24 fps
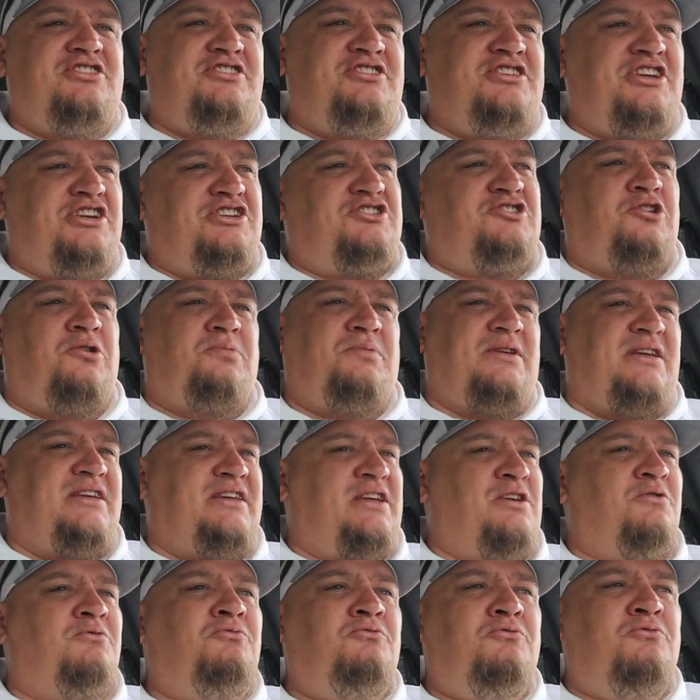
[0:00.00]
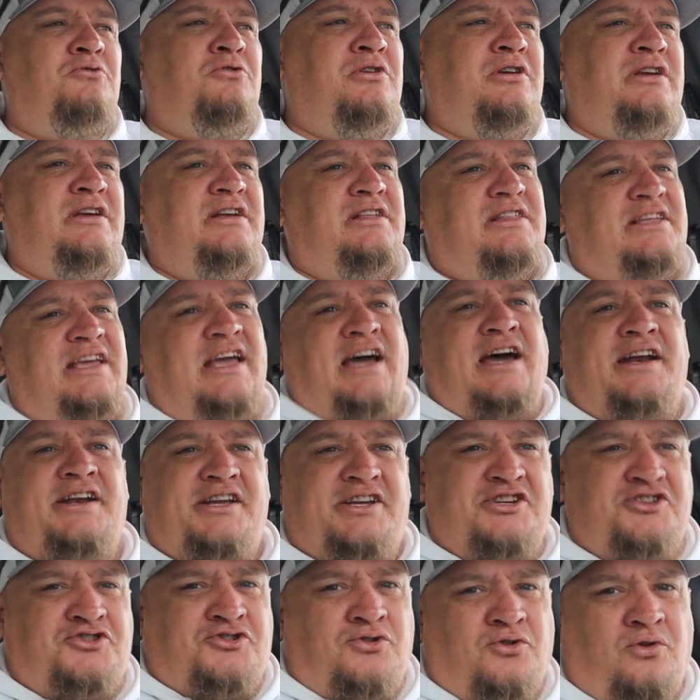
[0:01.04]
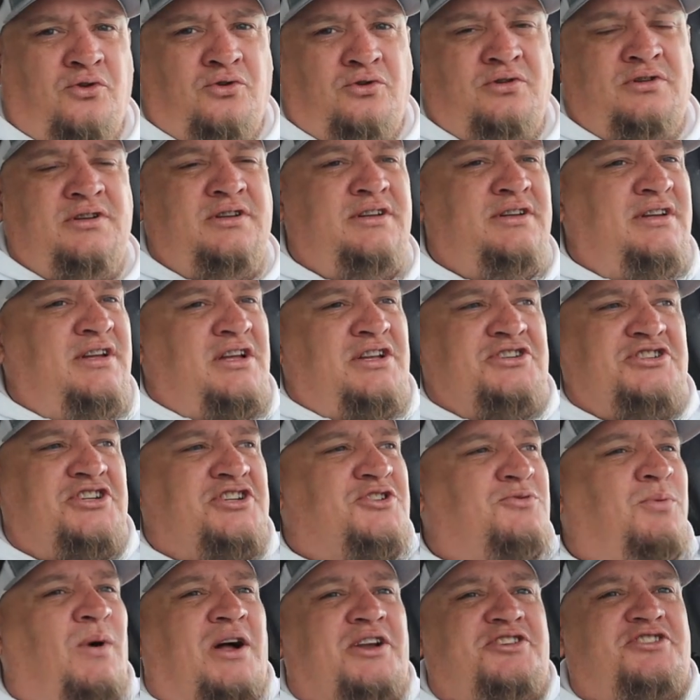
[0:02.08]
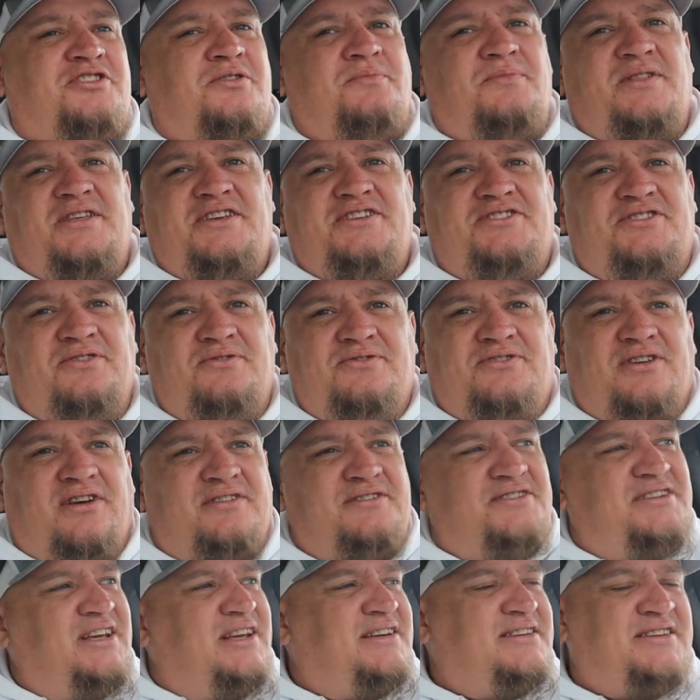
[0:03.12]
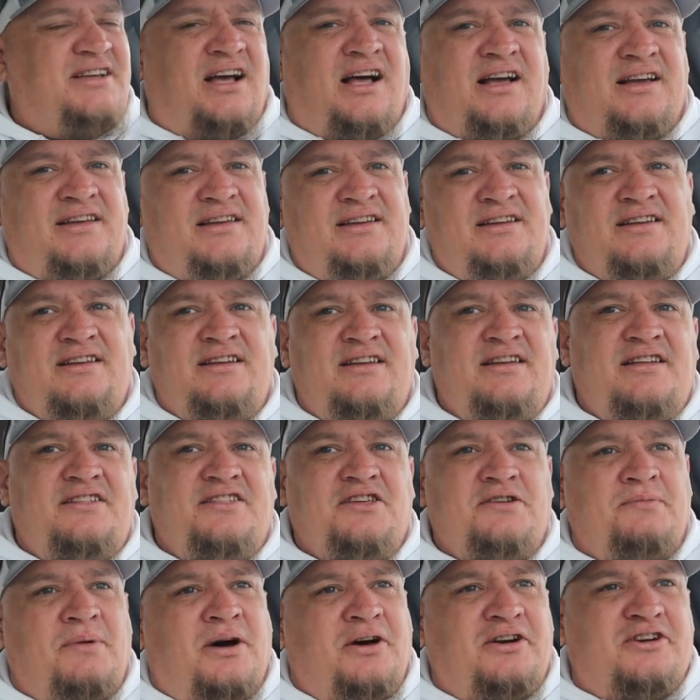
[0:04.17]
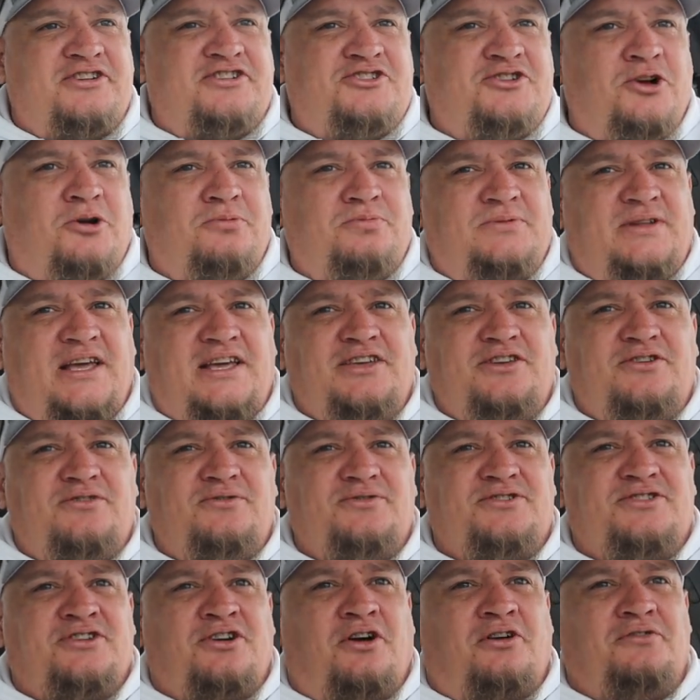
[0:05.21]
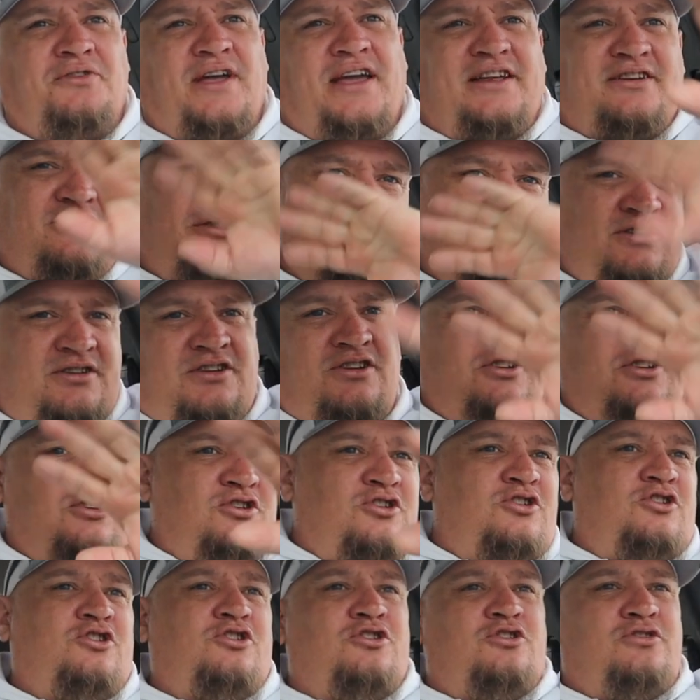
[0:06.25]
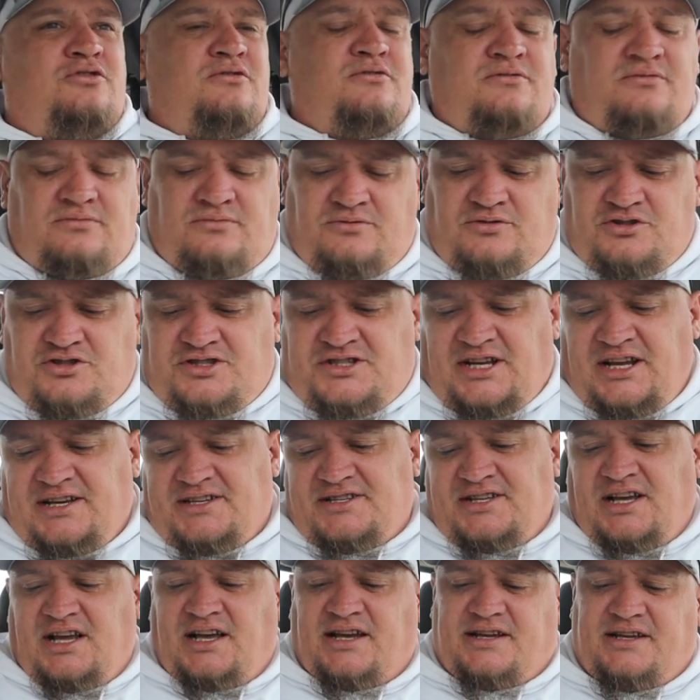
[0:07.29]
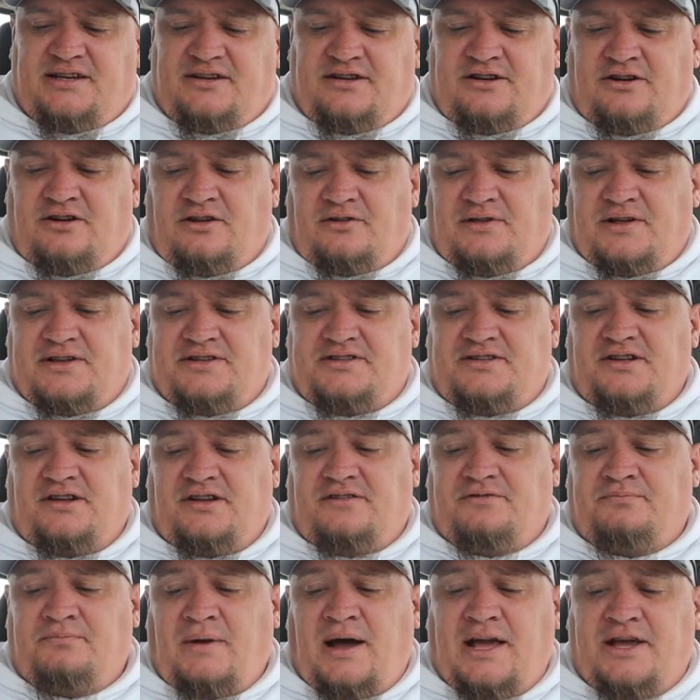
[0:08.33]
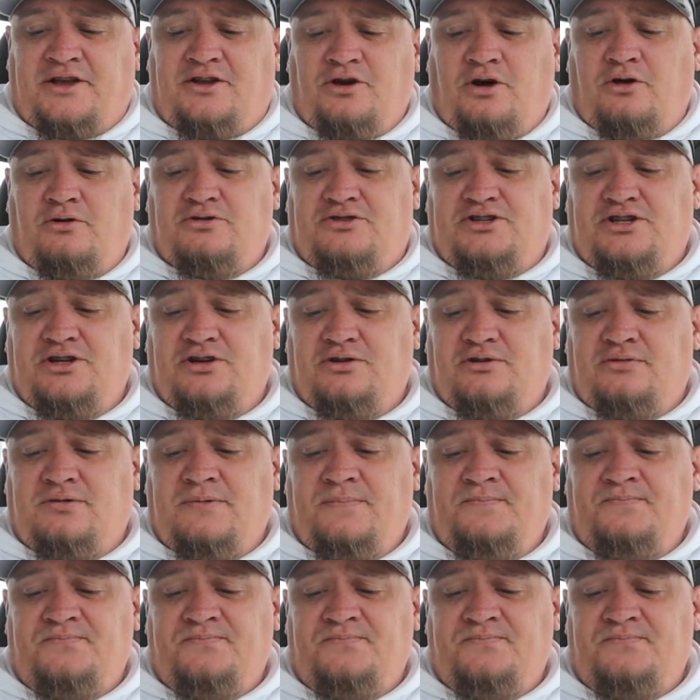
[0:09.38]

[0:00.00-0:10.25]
dish soap can get really out of control. Just watch some of these dudes on TikTok, the amount of soap they use and all that TikToking and all that stuff. My go-to,